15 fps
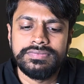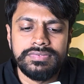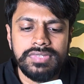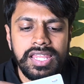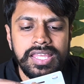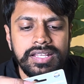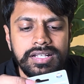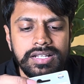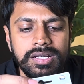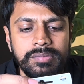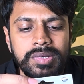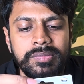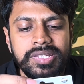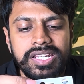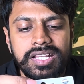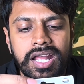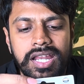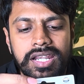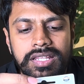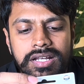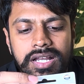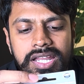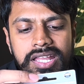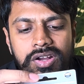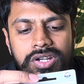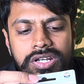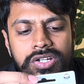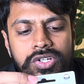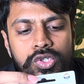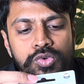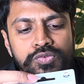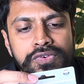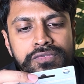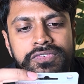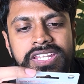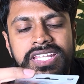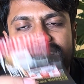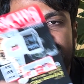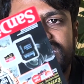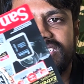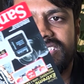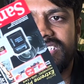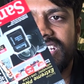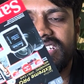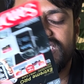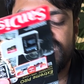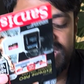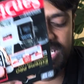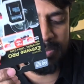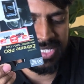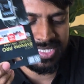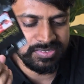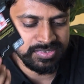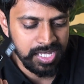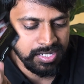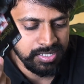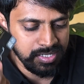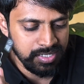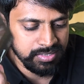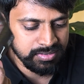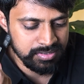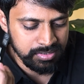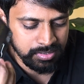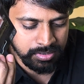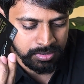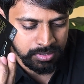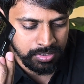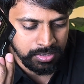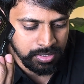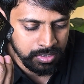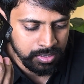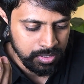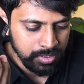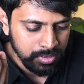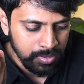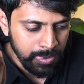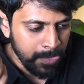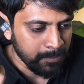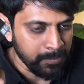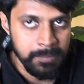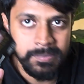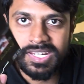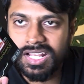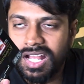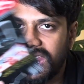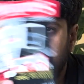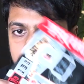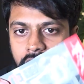like memory card. I ordered 256 GB SanDisk memory card I